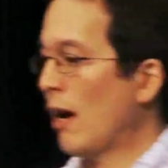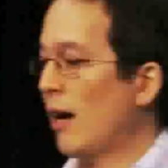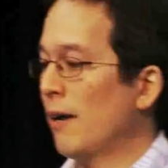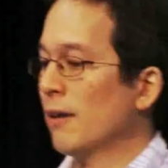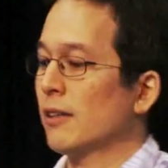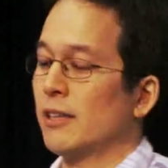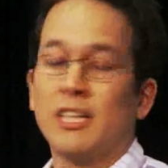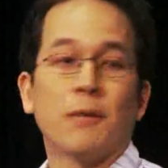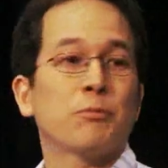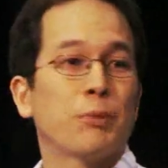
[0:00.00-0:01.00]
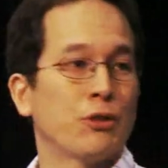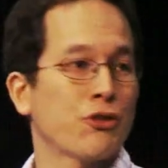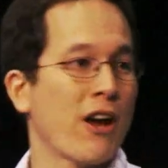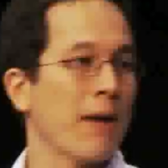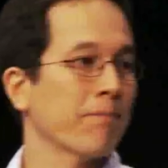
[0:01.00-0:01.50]
GitHub's
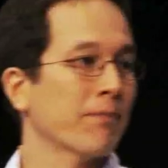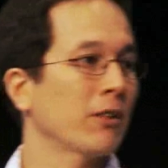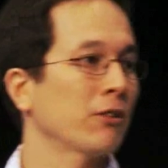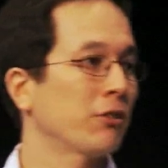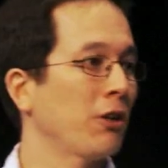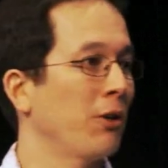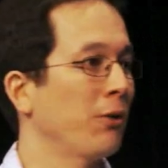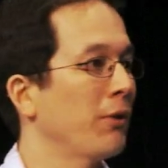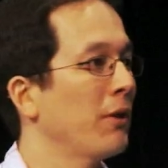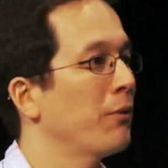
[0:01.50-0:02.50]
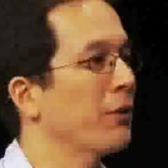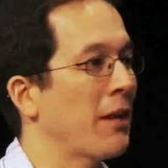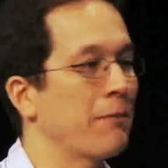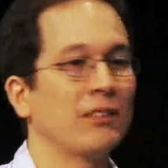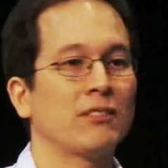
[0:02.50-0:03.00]
bootstrap. So what
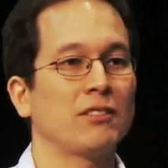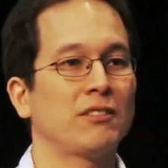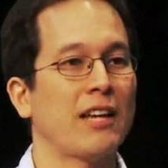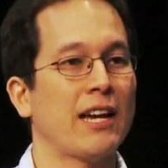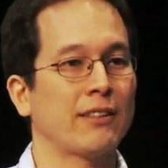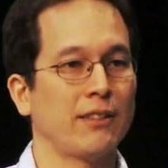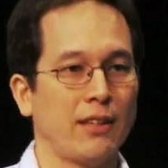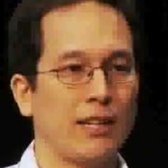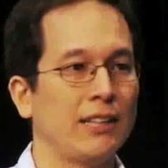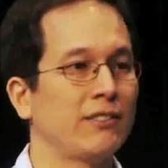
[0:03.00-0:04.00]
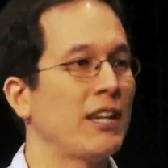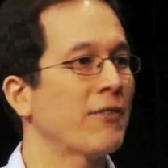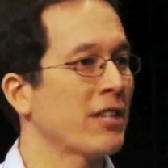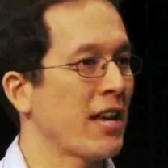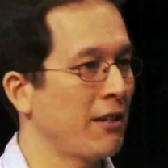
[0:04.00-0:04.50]
that means is that it's
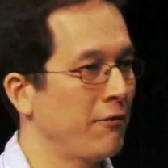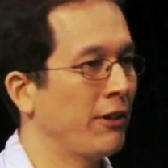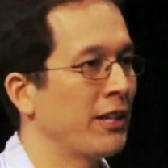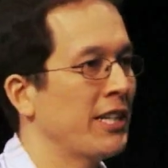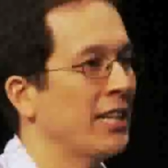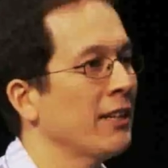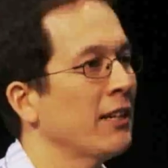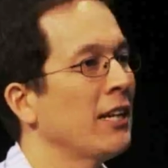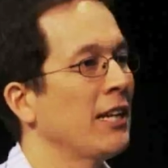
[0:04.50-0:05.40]
never taken funding.